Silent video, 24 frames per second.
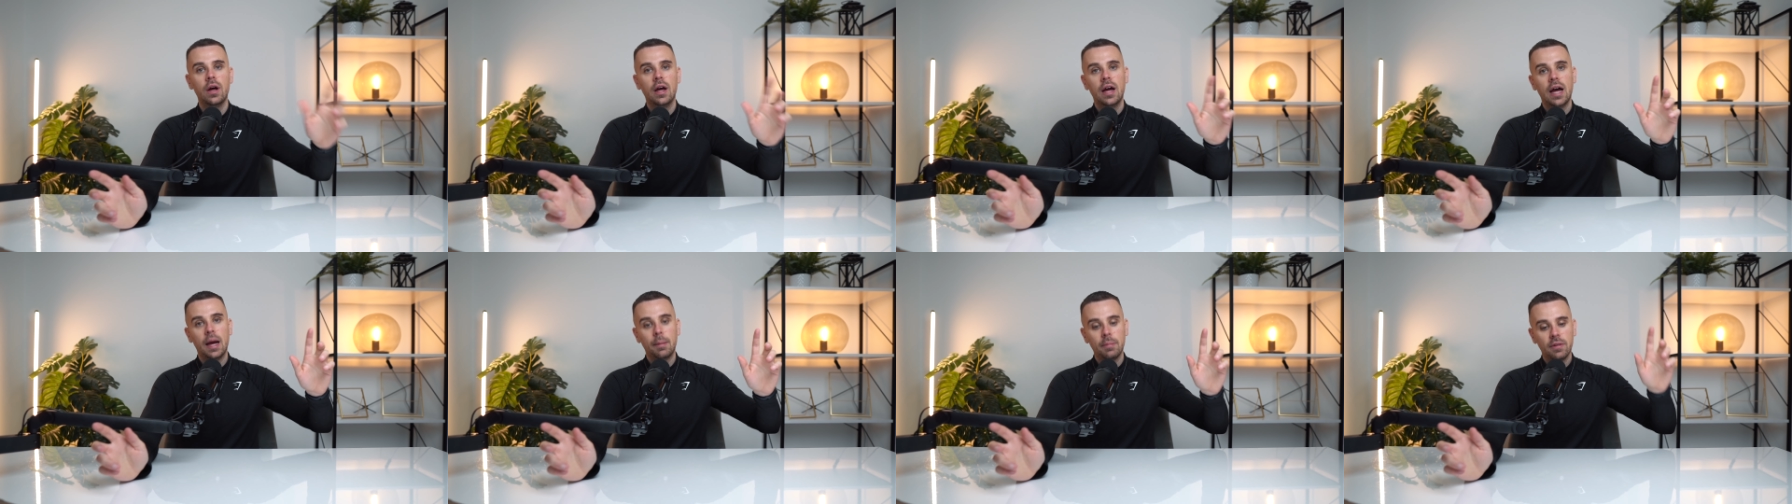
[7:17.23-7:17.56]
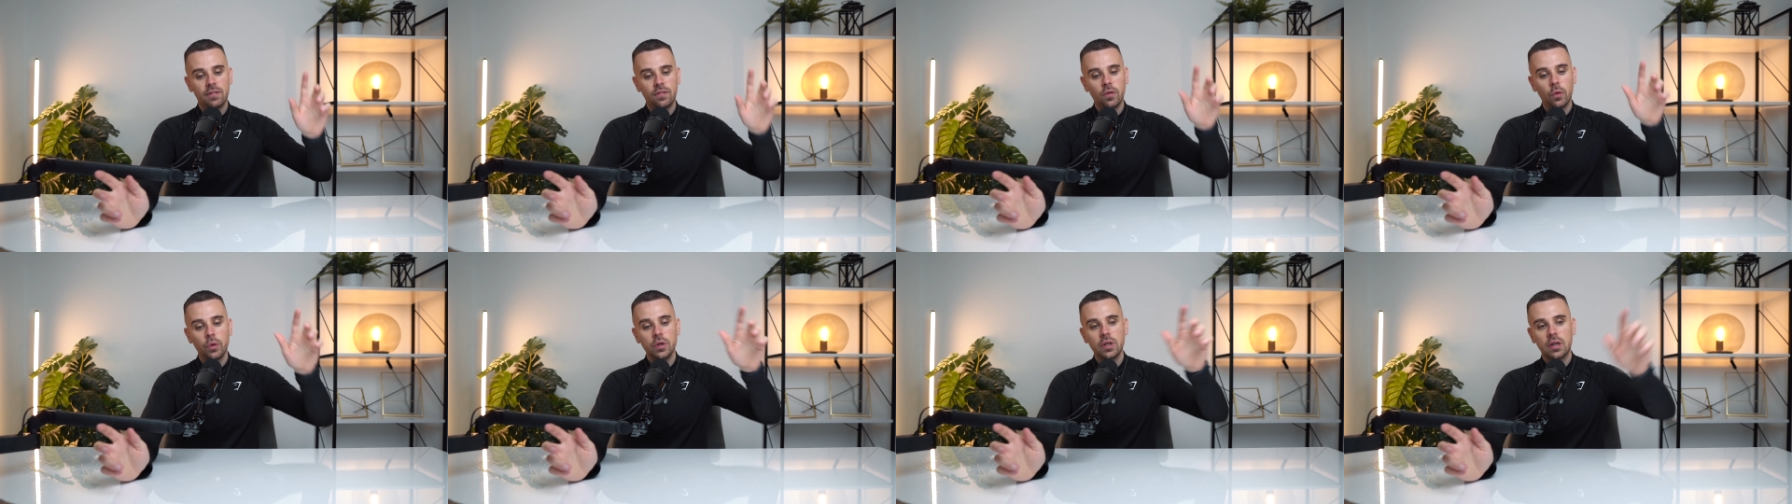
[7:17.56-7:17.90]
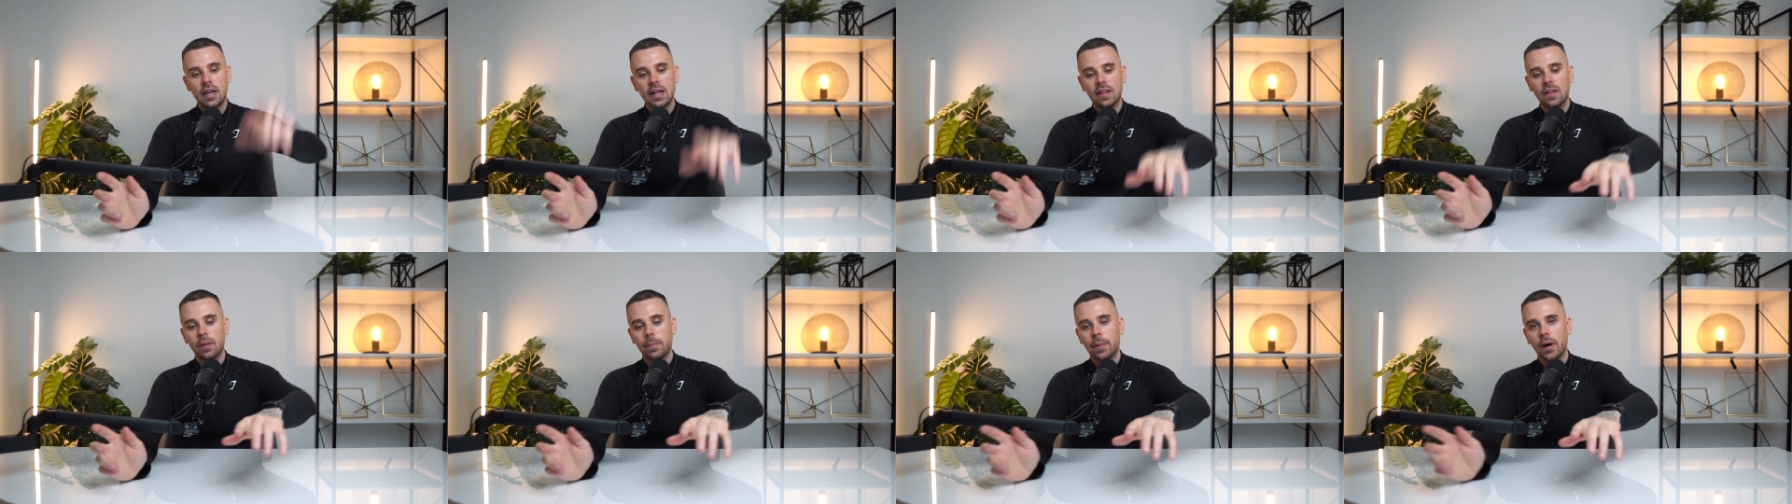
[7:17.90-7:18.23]
and before you
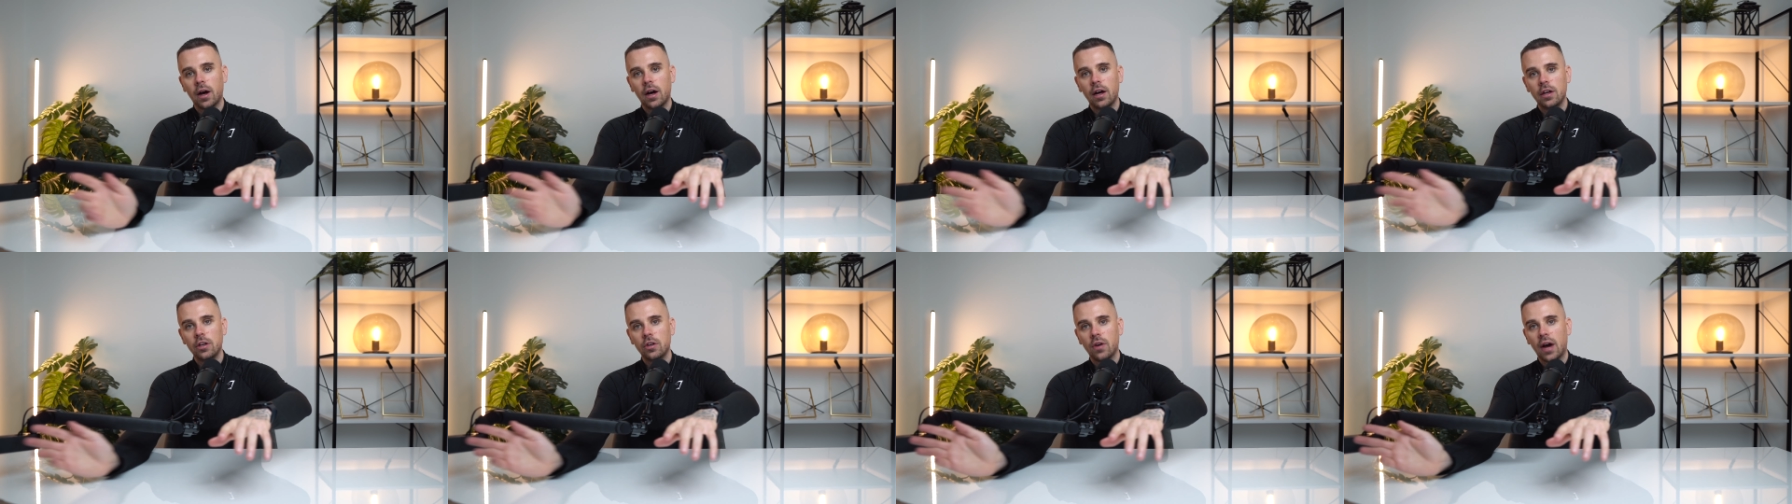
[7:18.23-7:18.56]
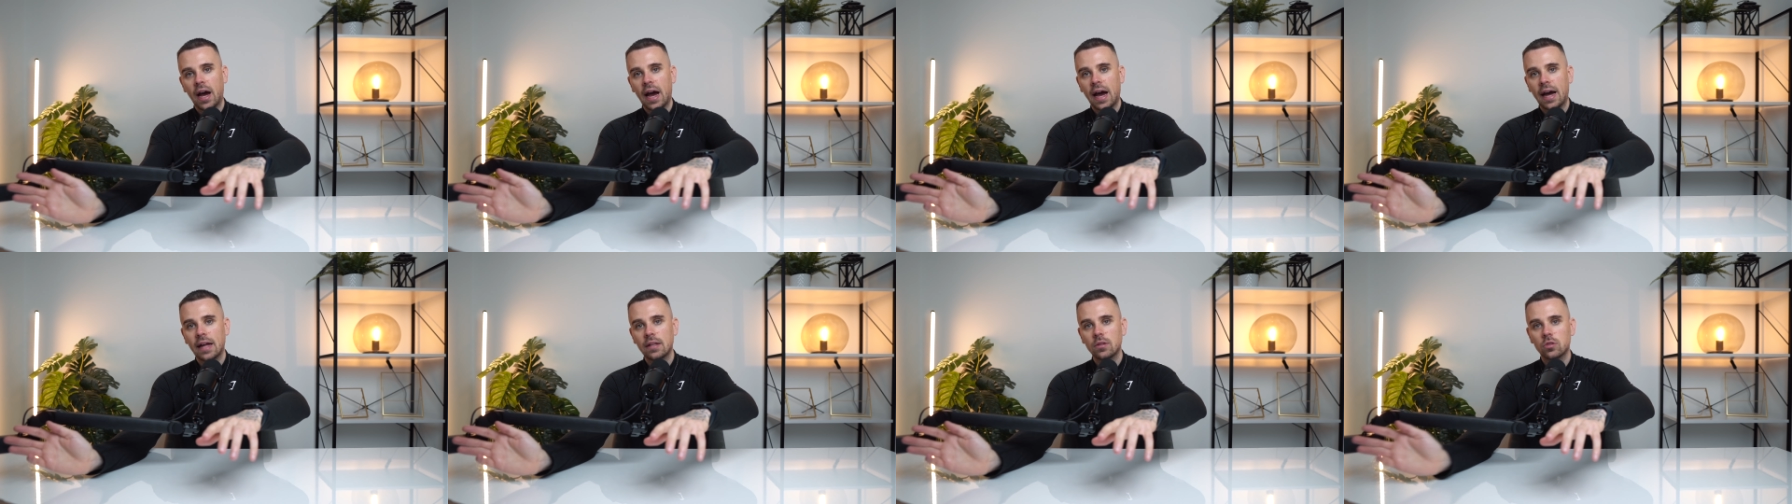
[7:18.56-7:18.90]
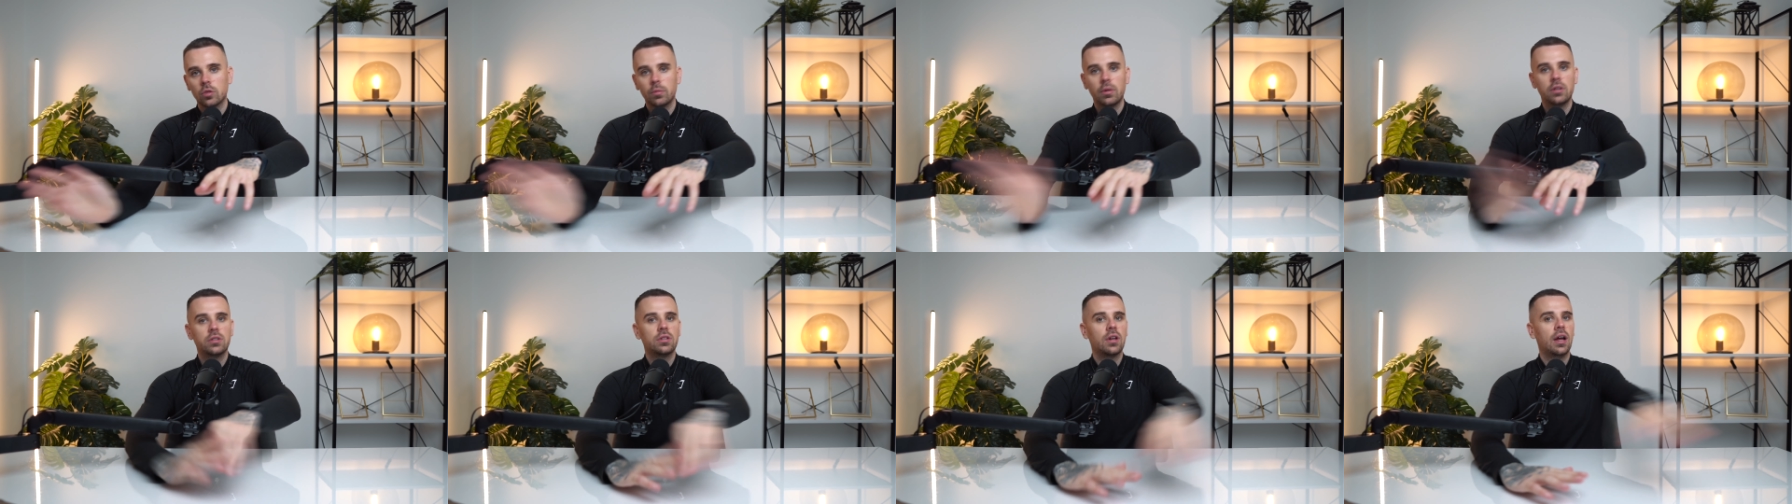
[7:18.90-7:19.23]
click the button, your hand's
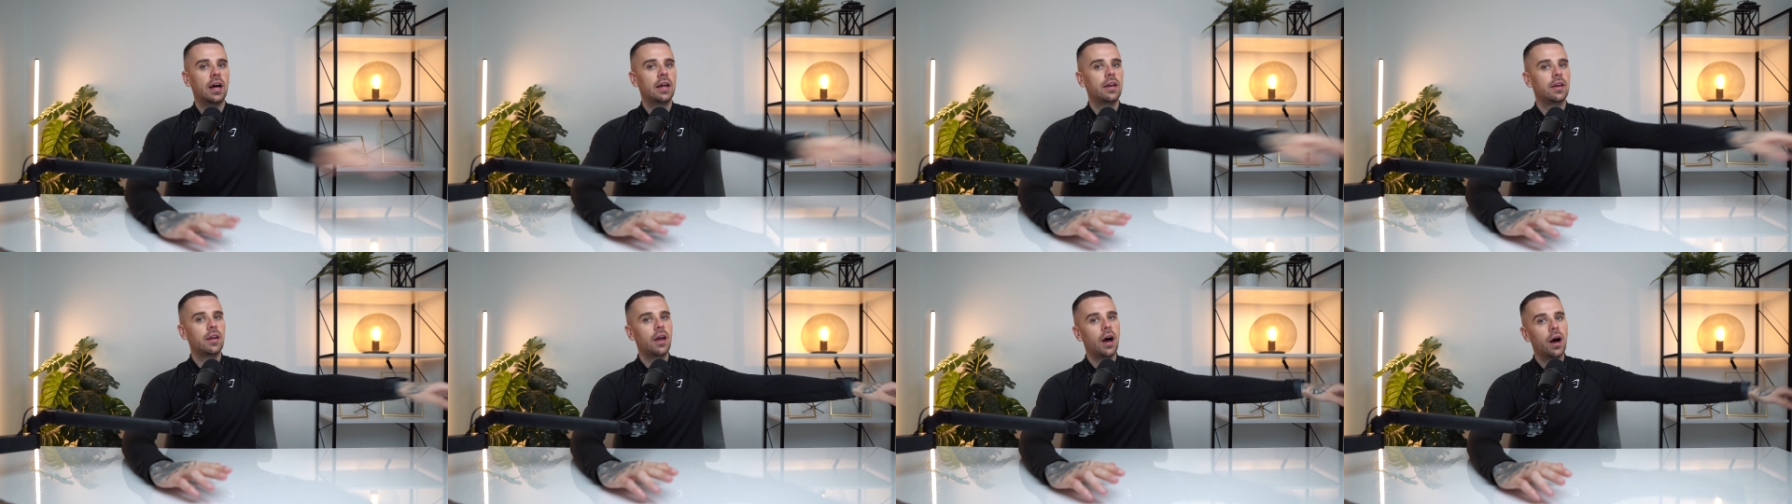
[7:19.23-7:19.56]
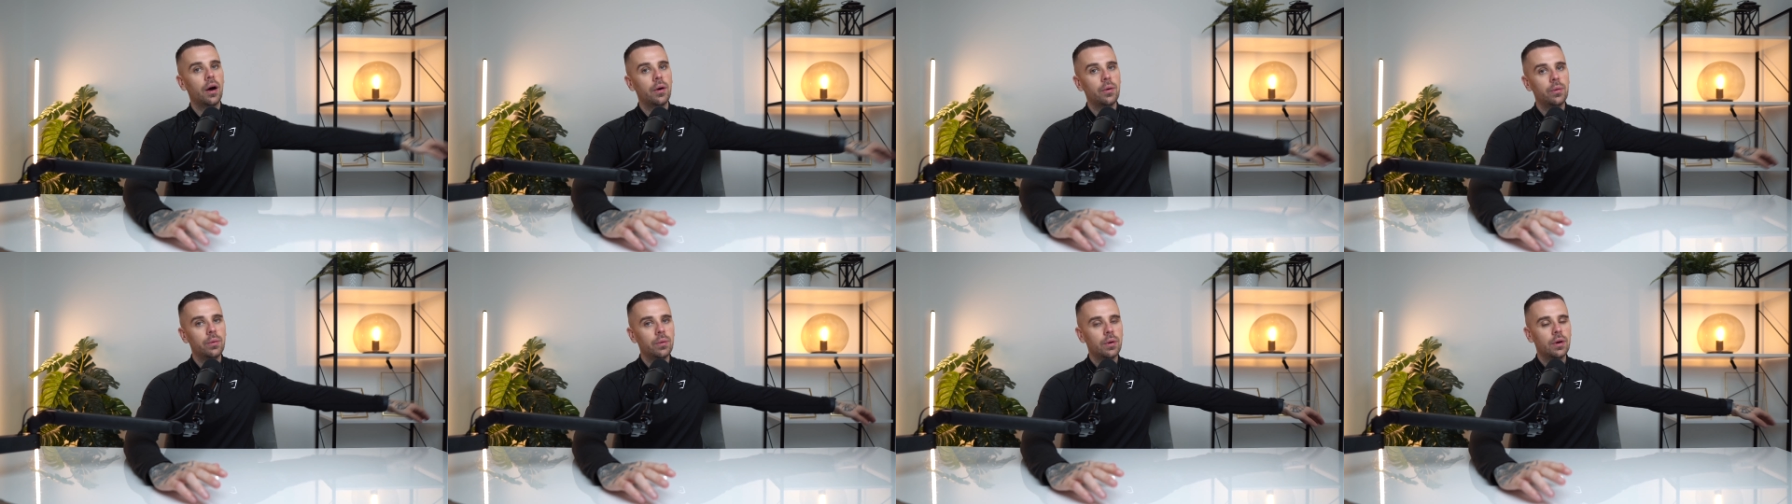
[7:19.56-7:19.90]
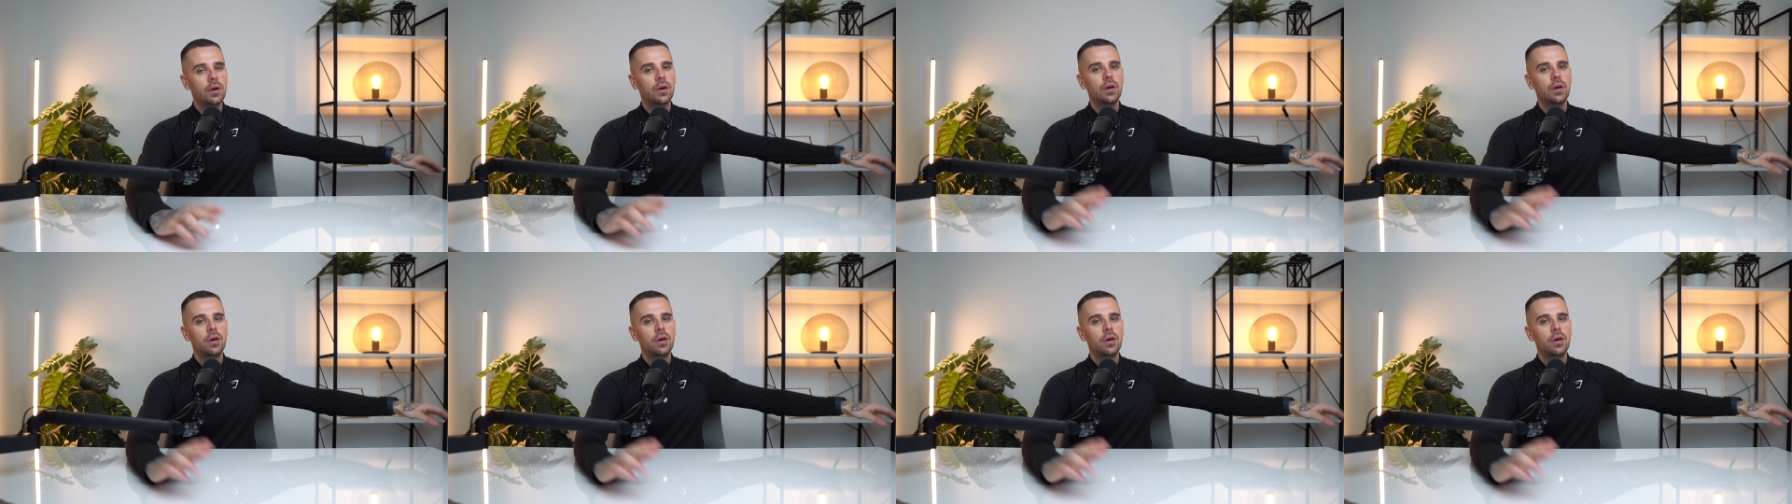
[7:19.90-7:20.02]
almost like no,